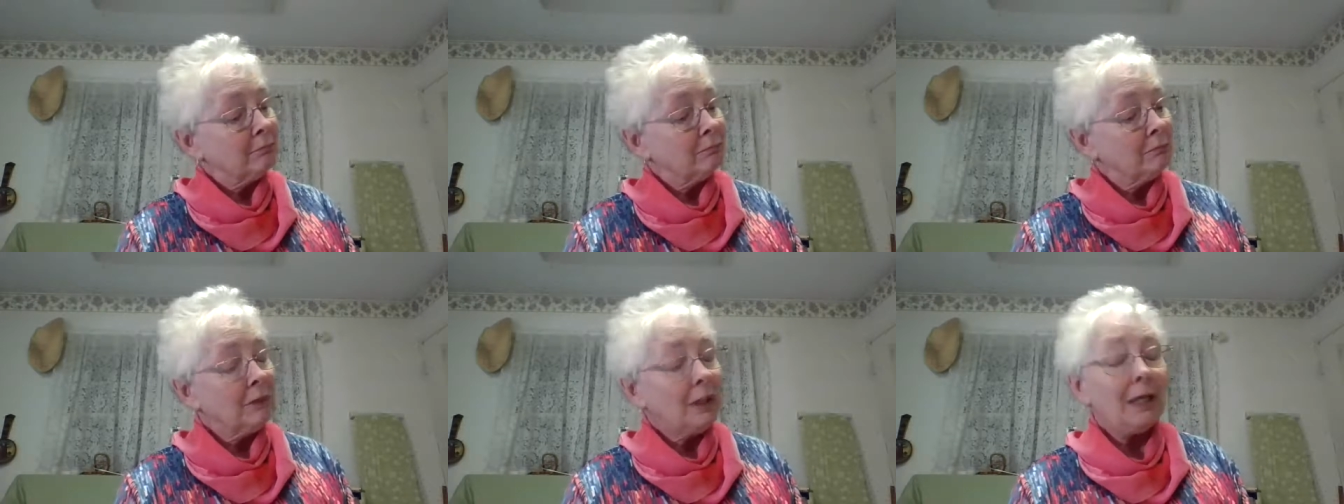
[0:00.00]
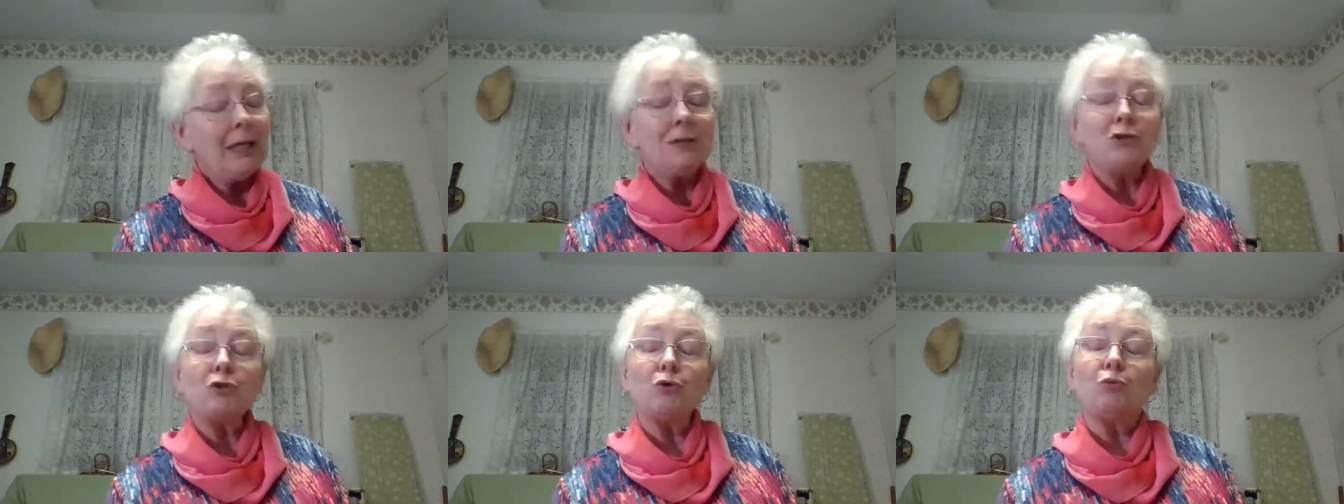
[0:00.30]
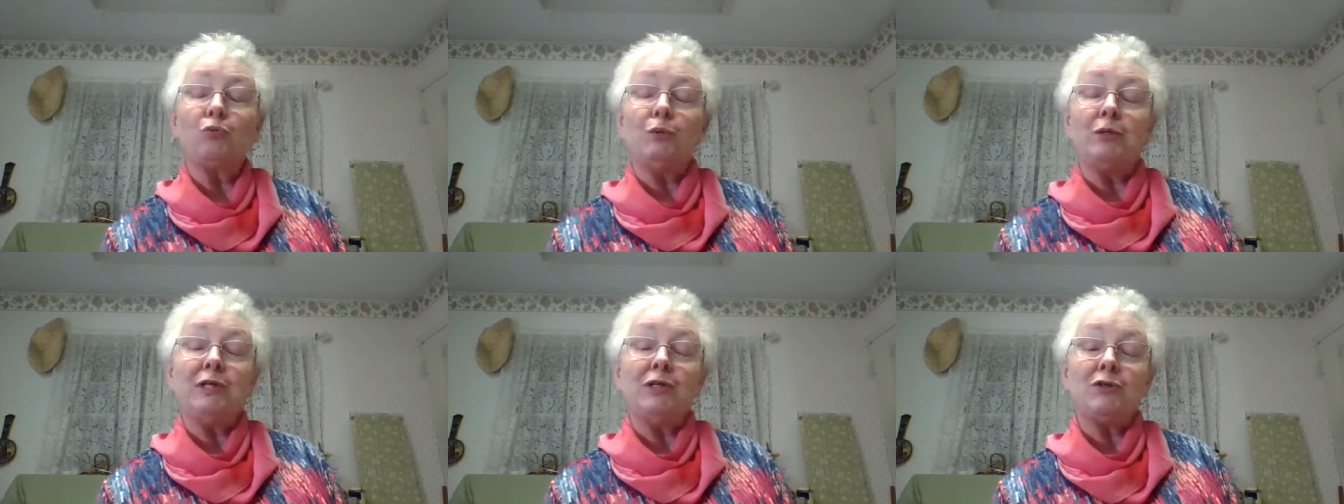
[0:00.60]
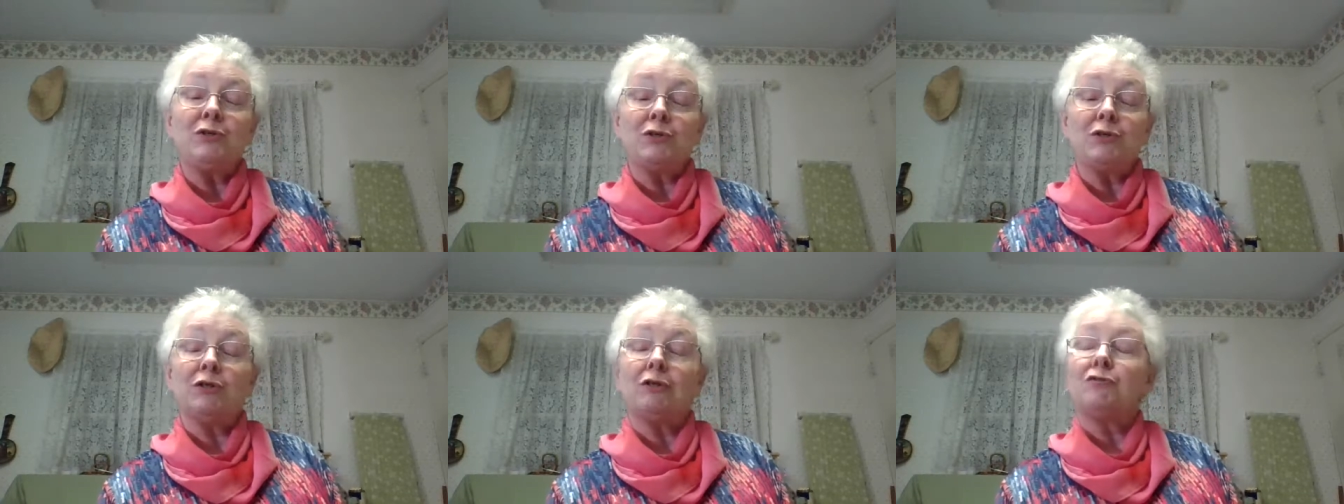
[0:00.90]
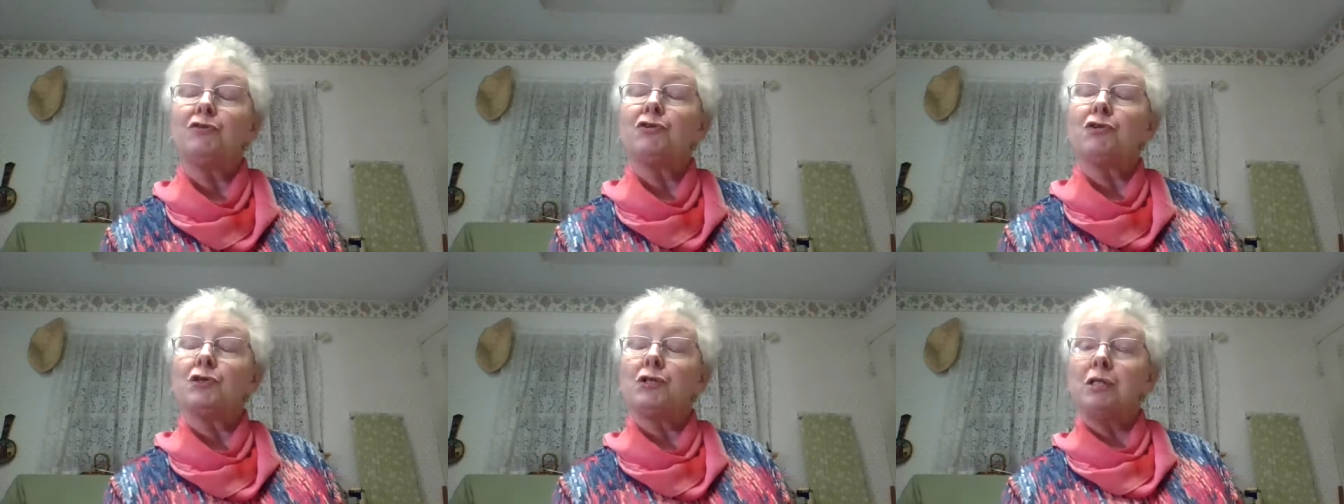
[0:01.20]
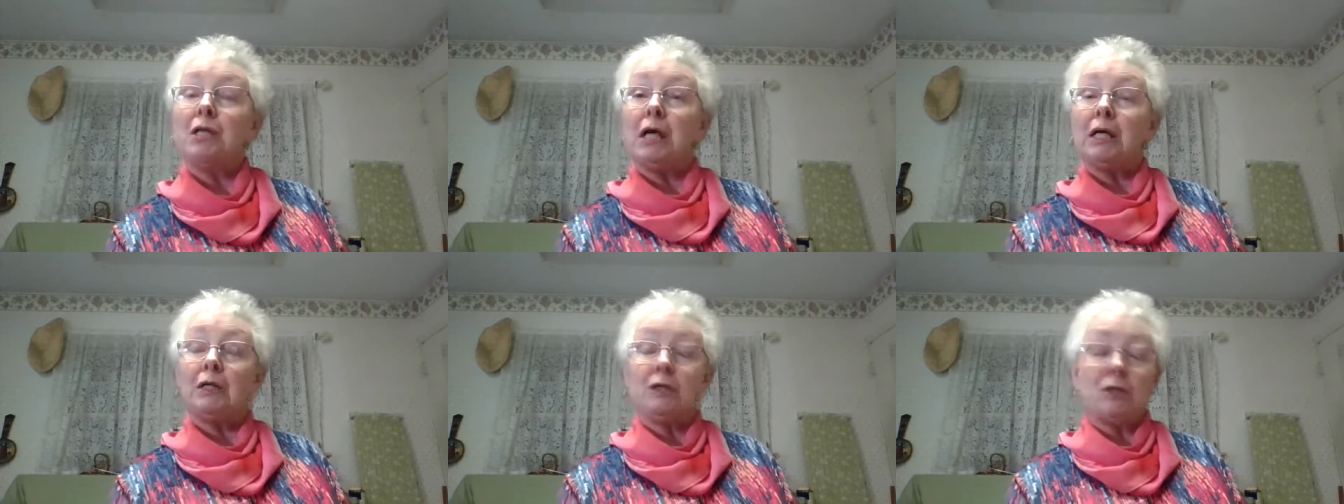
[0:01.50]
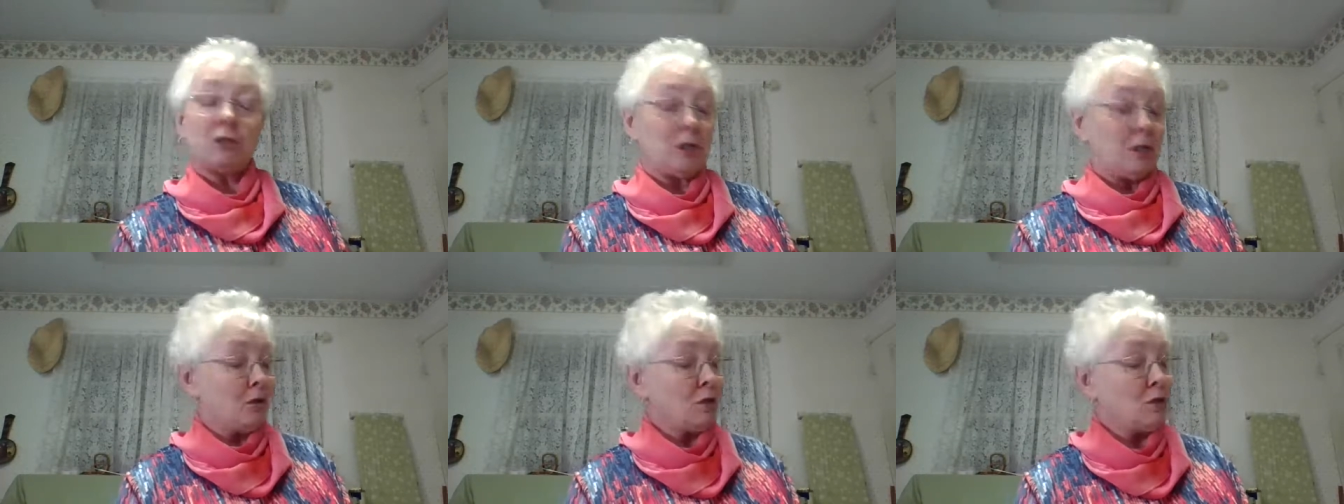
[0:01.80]
It's a reason of state,
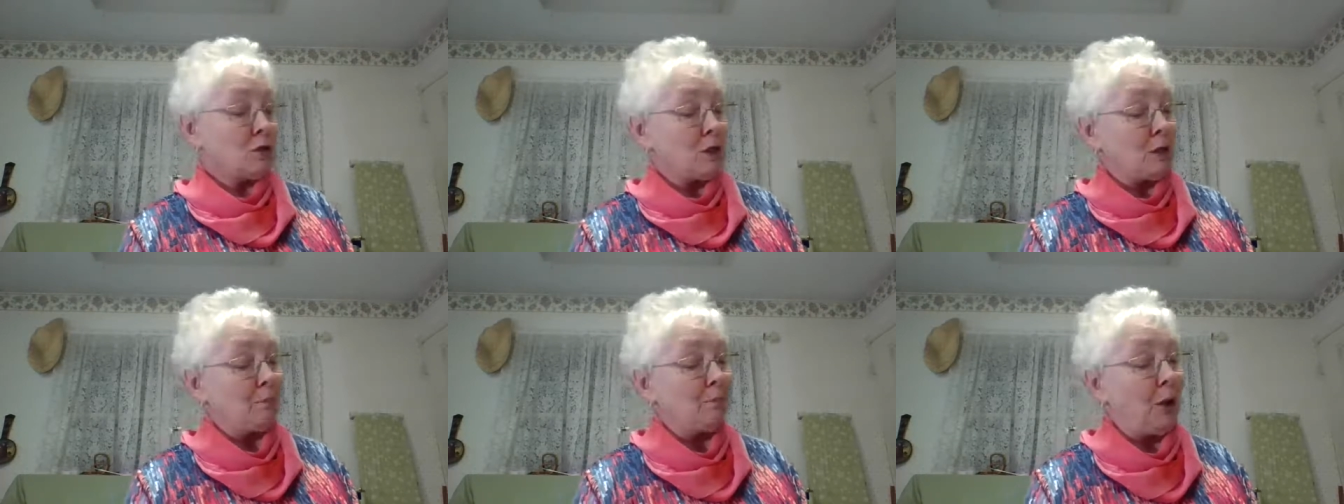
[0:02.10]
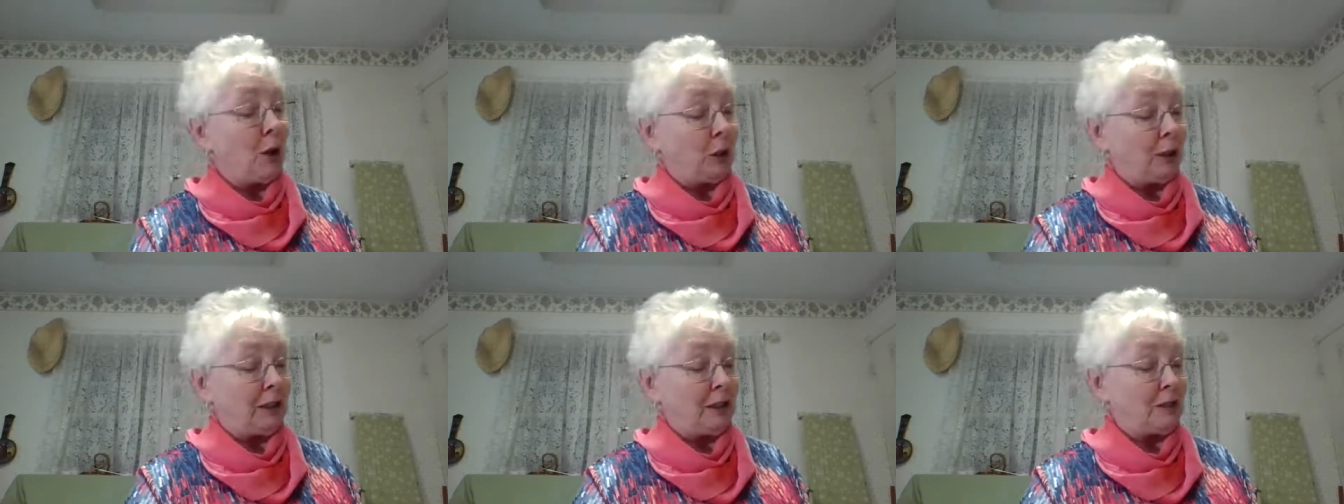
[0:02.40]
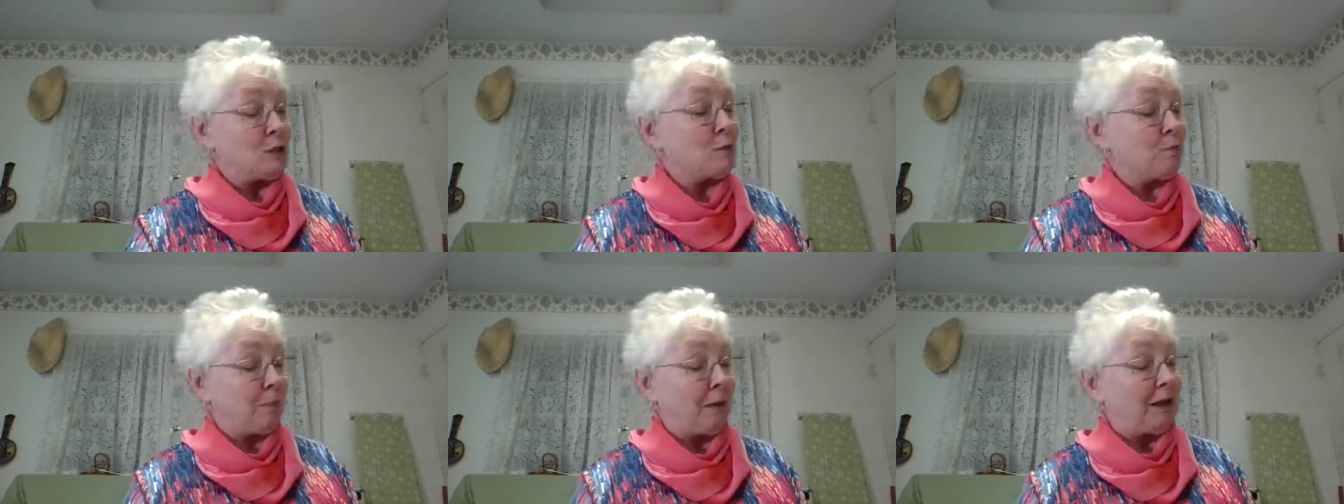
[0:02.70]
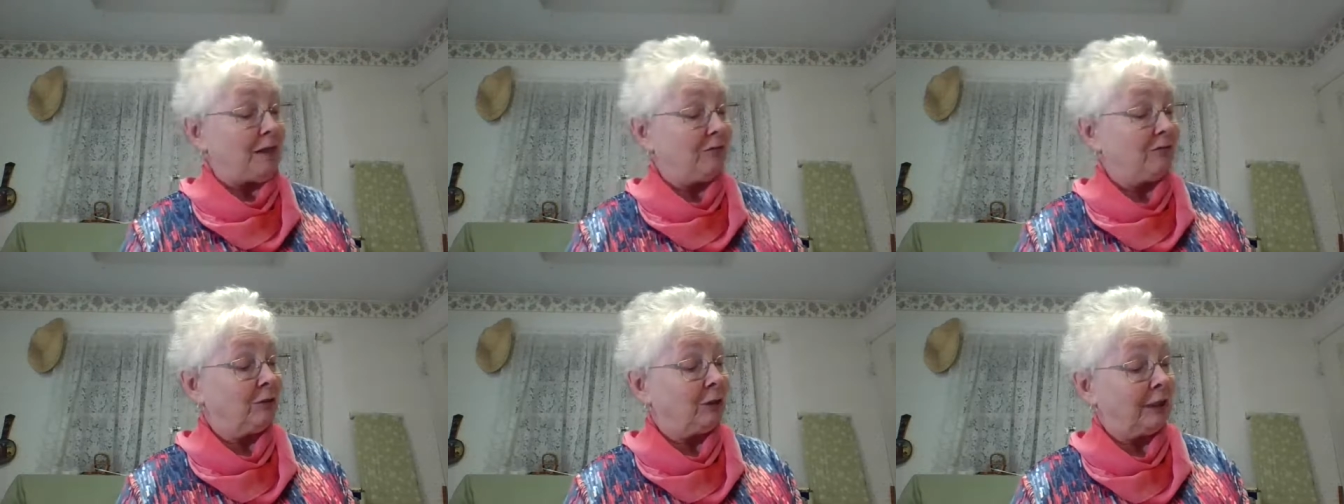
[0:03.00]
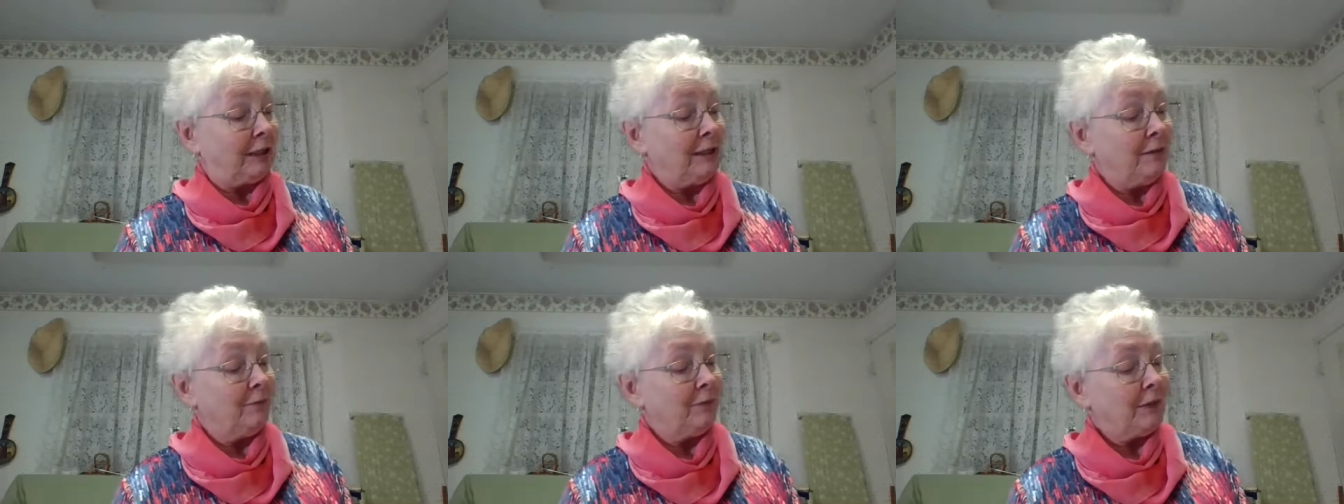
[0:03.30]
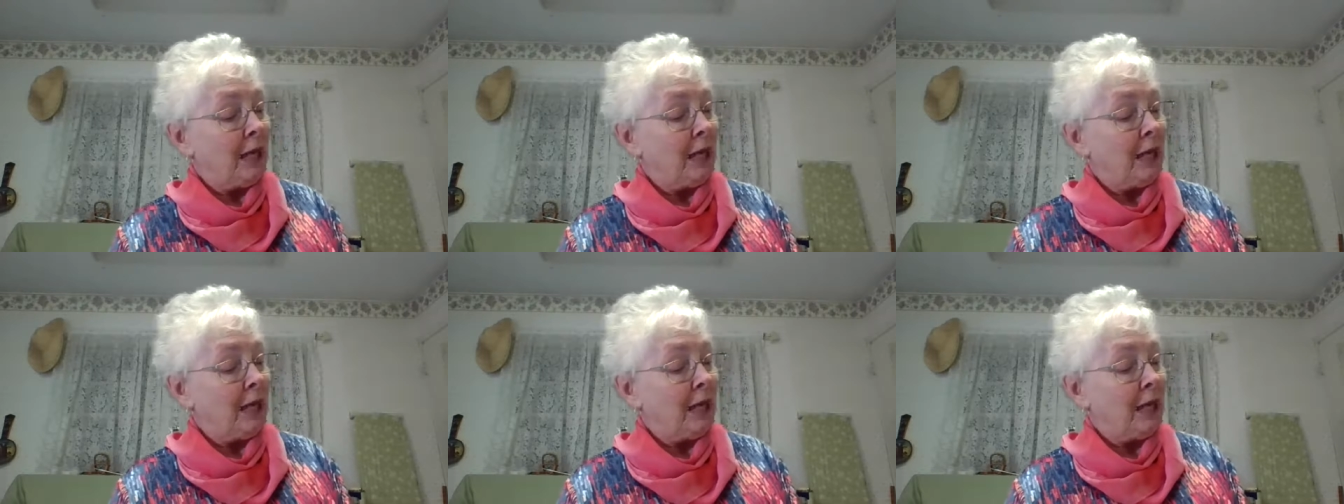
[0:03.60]
said Polly spitefully,